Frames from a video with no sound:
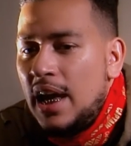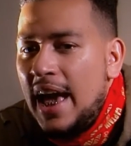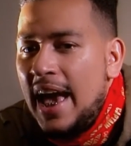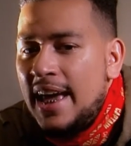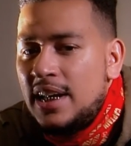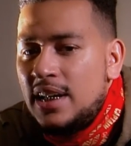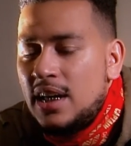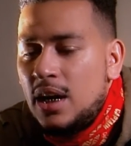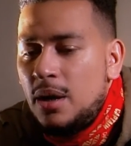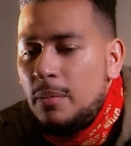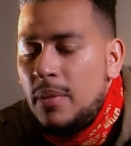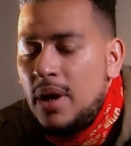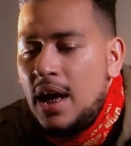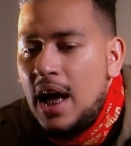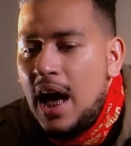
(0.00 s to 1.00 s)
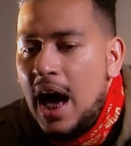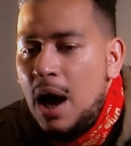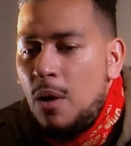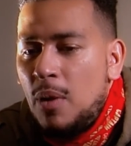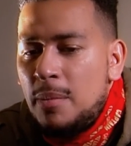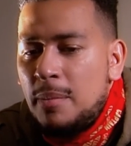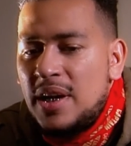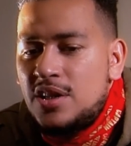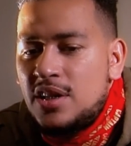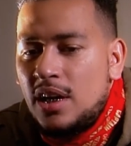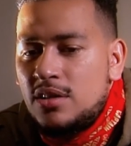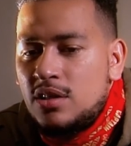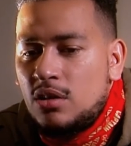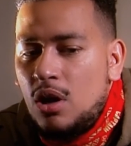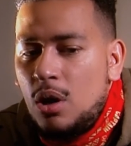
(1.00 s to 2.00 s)
And um, I want my
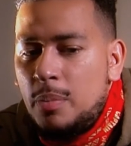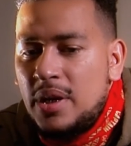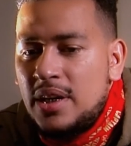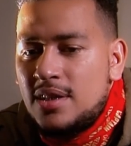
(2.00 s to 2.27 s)
child to grow up in